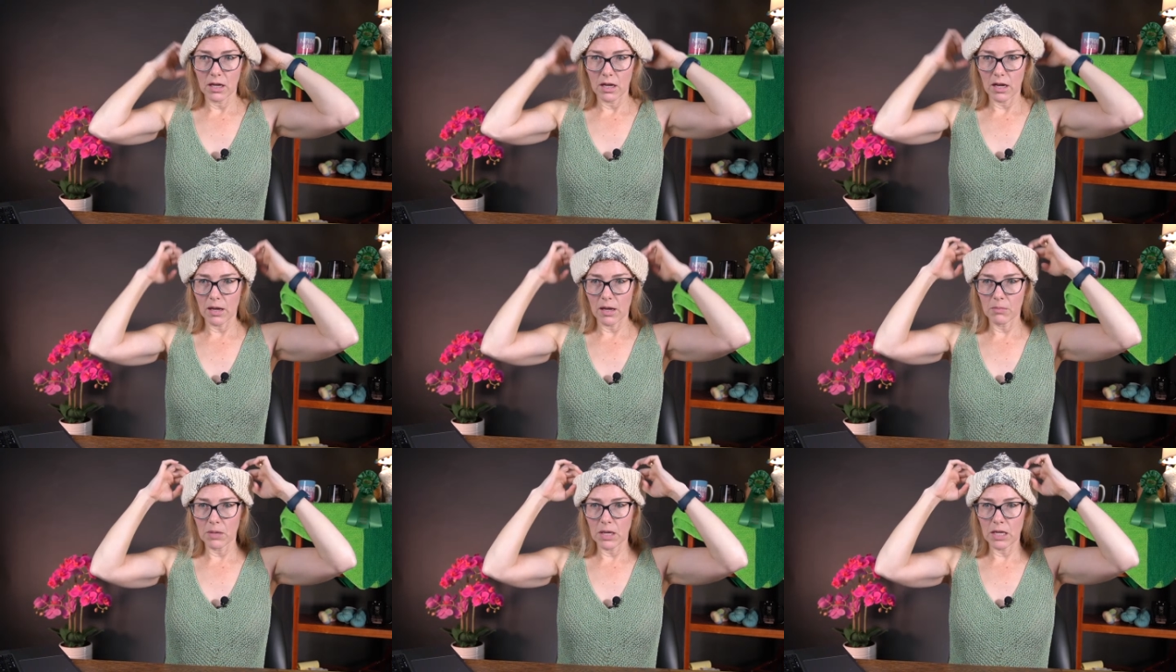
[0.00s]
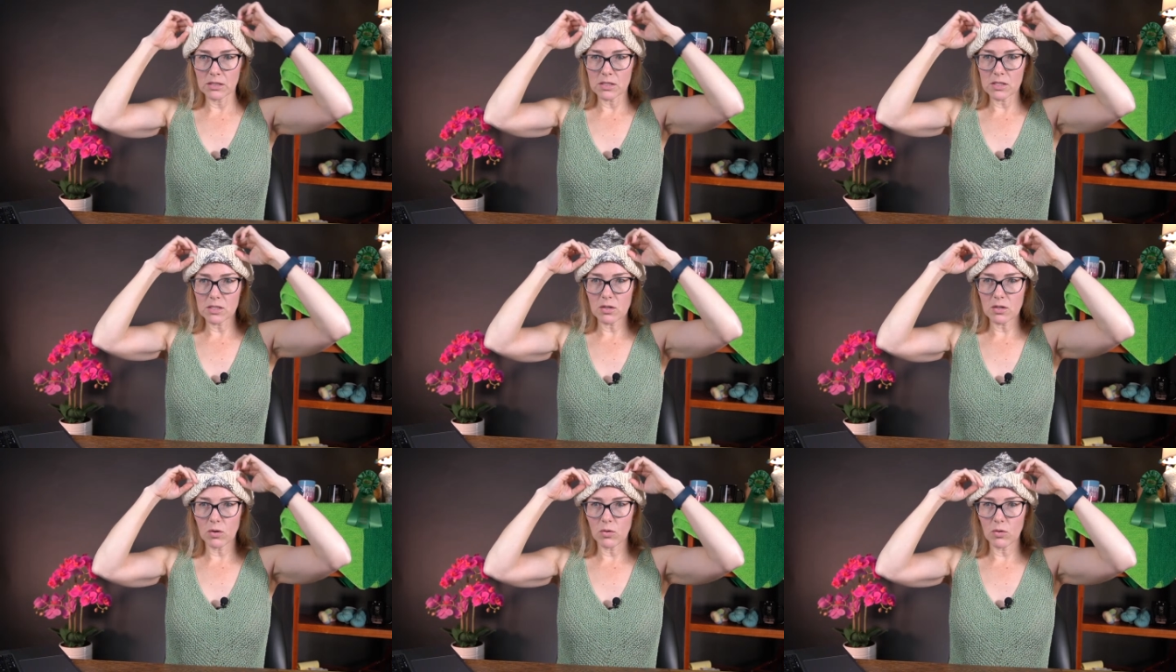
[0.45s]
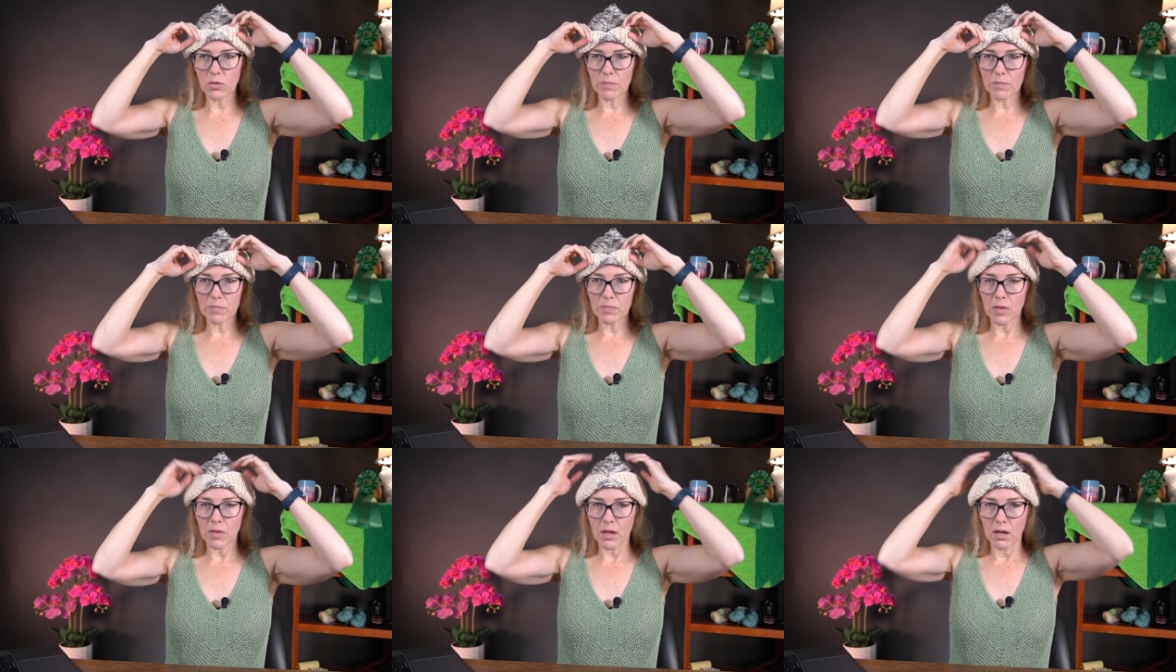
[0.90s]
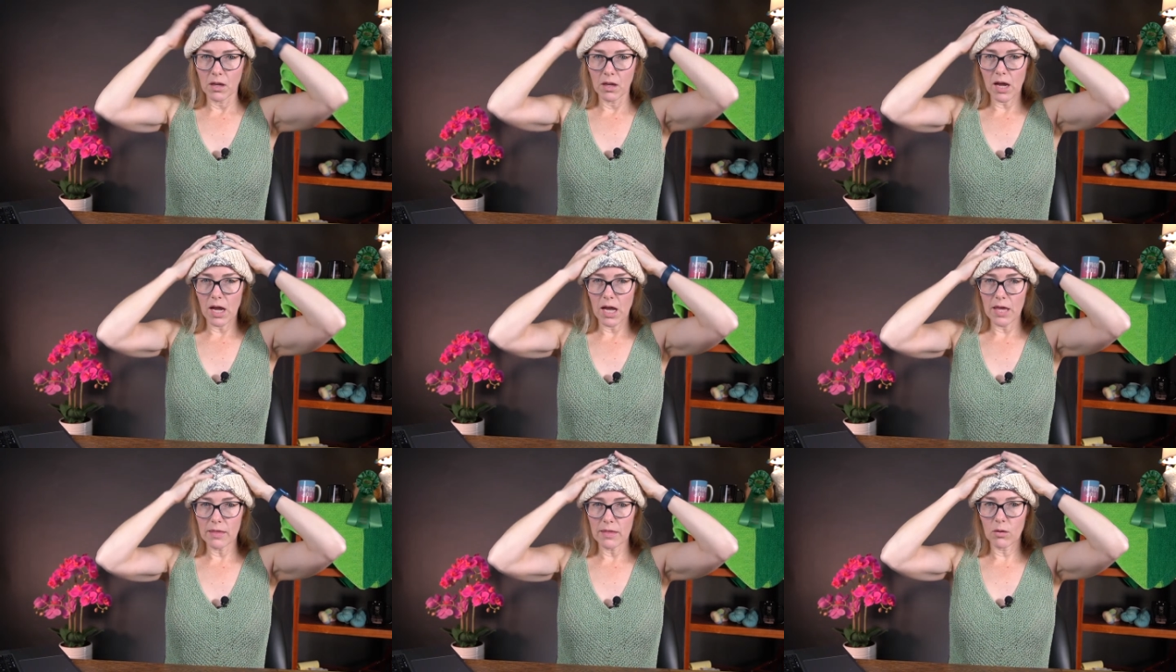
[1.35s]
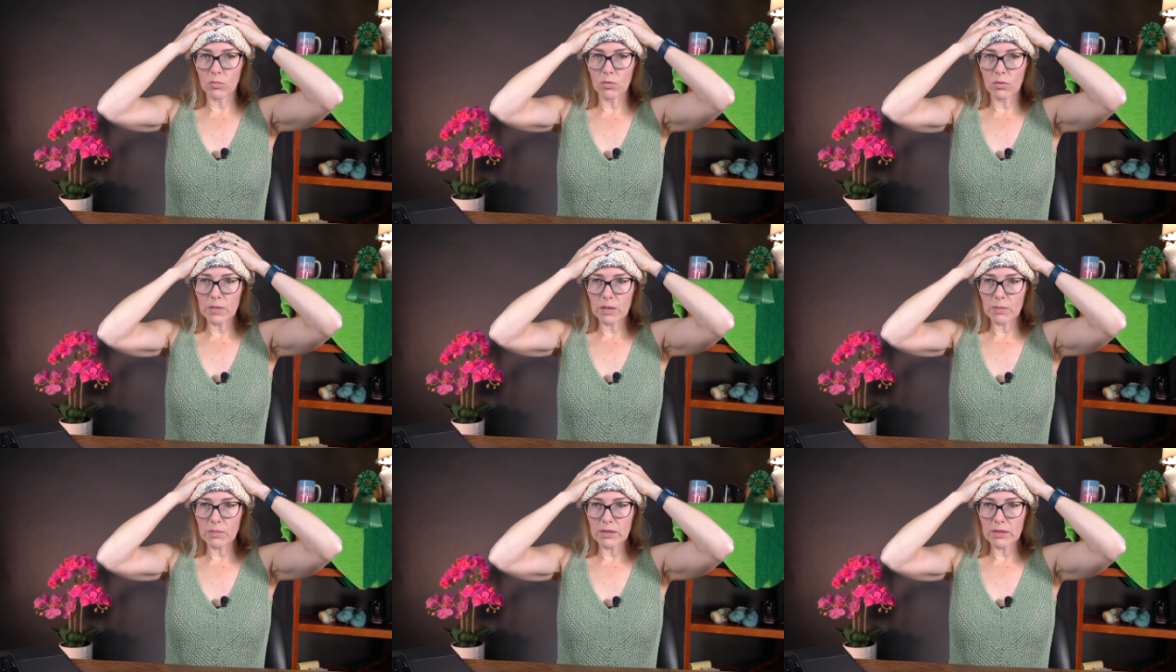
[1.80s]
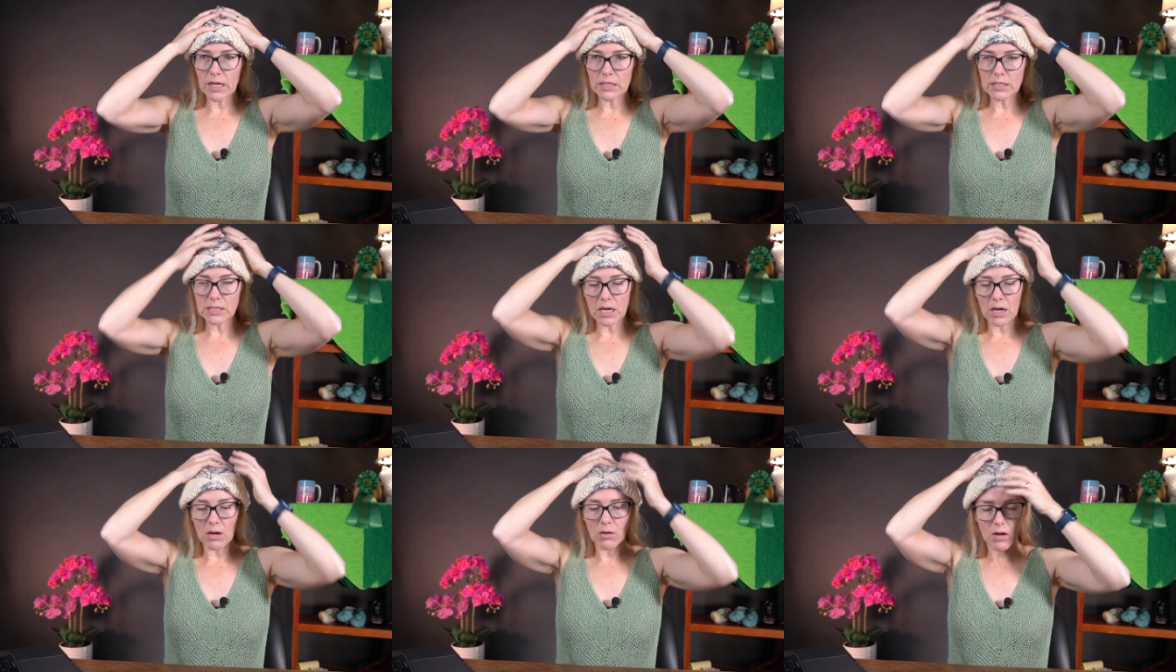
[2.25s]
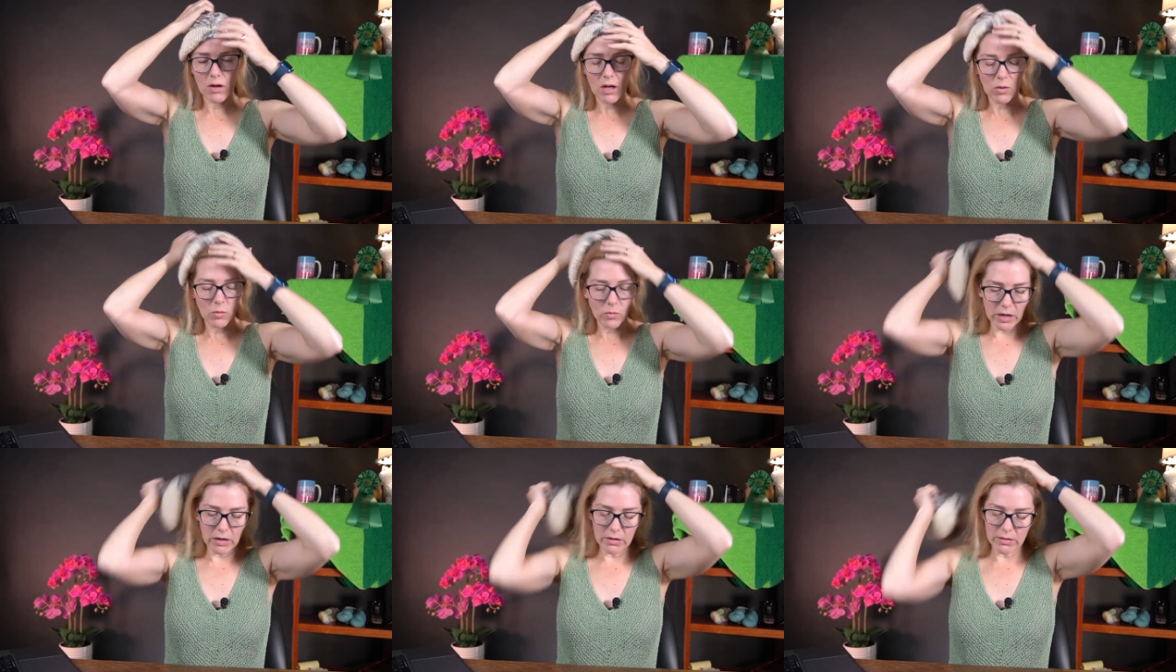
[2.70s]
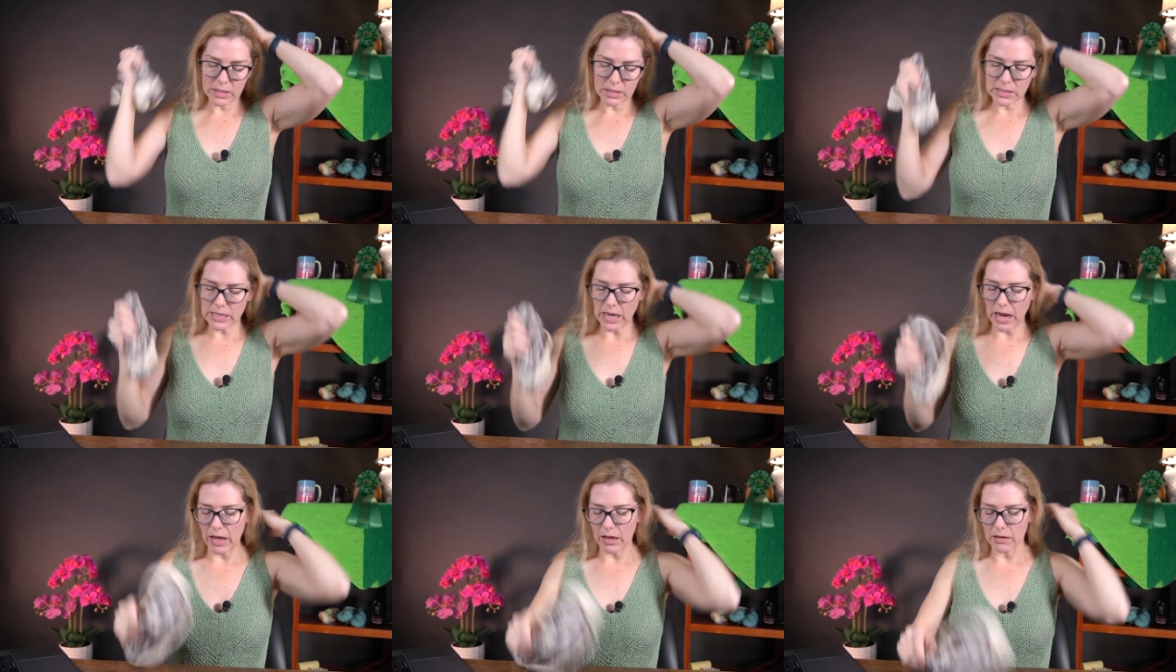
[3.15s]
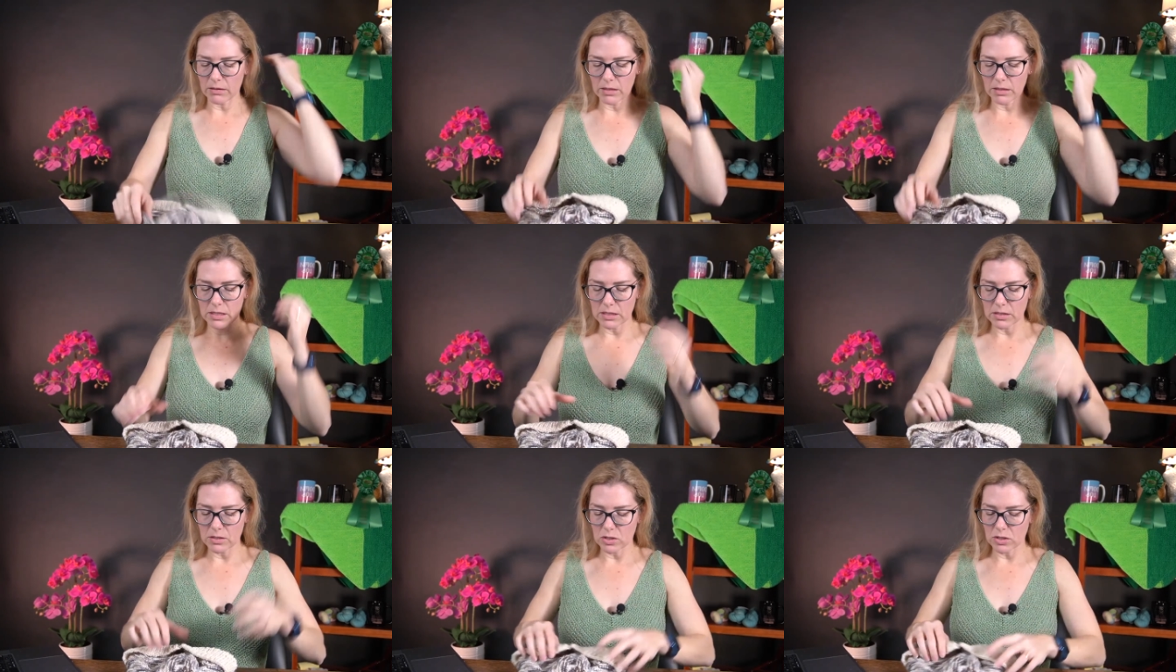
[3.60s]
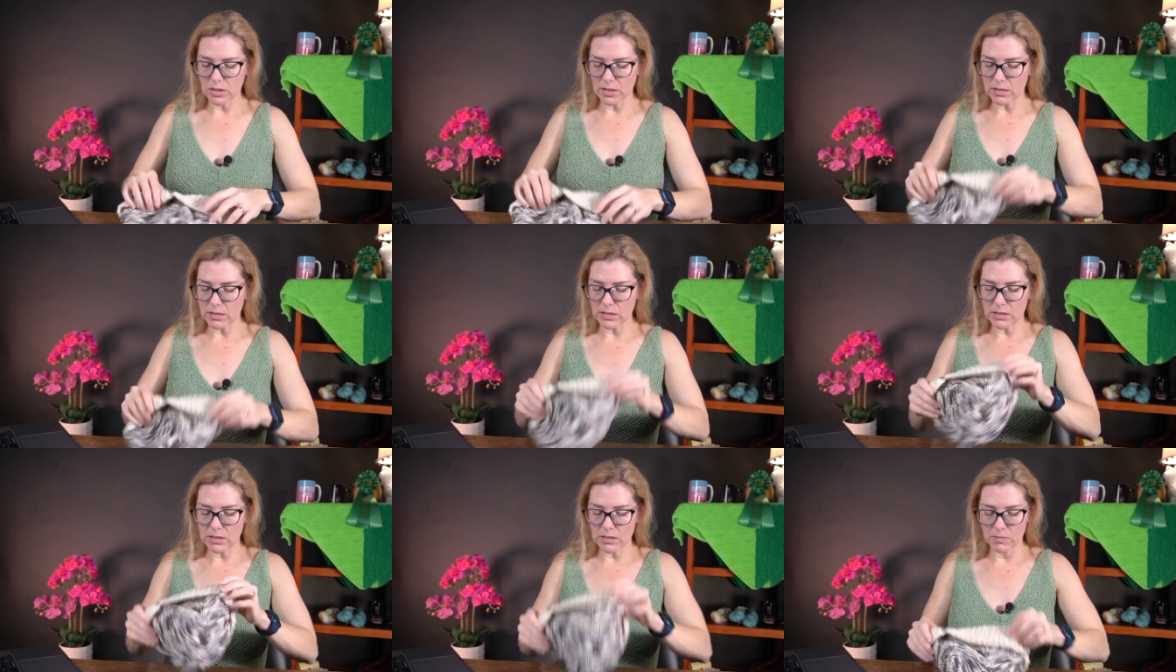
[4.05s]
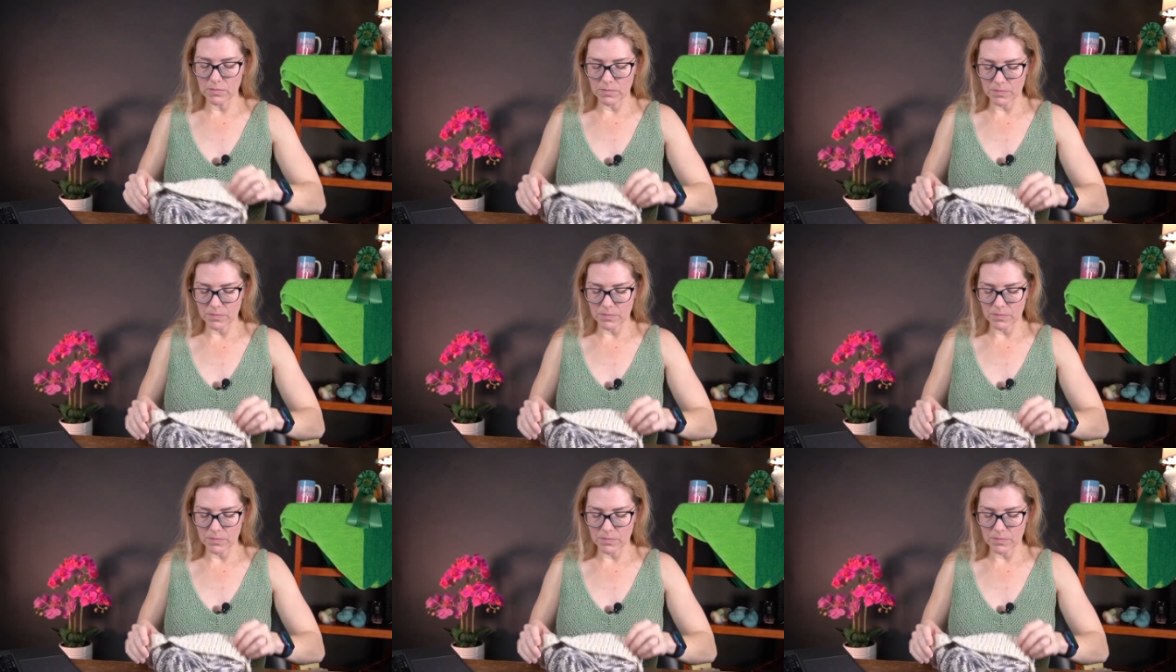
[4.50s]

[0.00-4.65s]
And so I thought, well, maybe that's how I'll wear this hat, is just